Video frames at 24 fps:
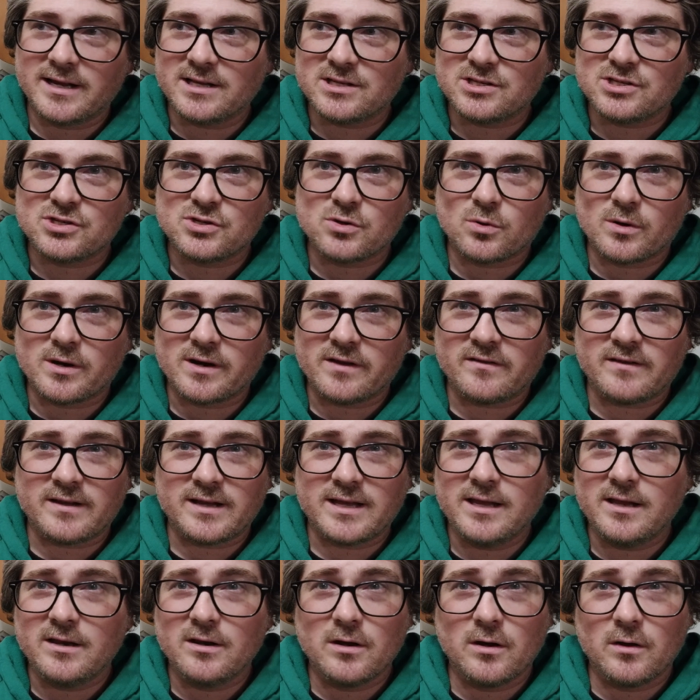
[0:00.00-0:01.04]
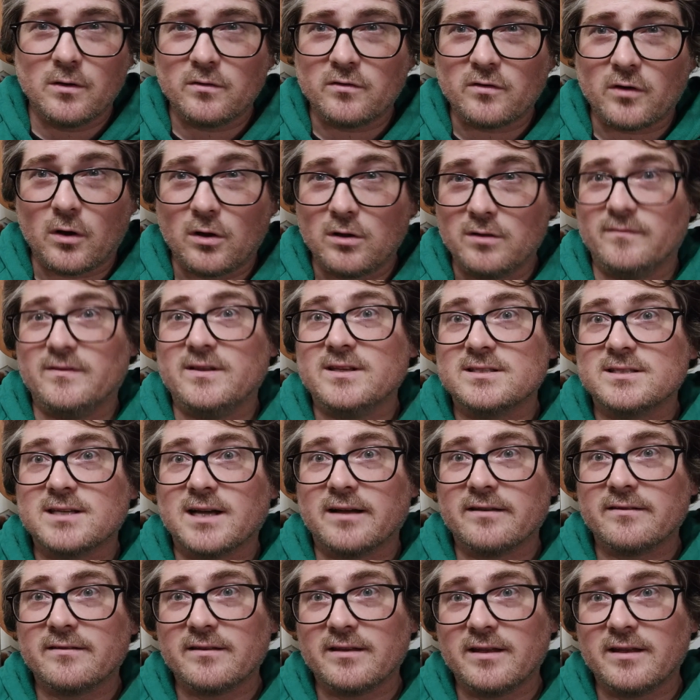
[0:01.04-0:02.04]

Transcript: his stories, like he knows all of these guys.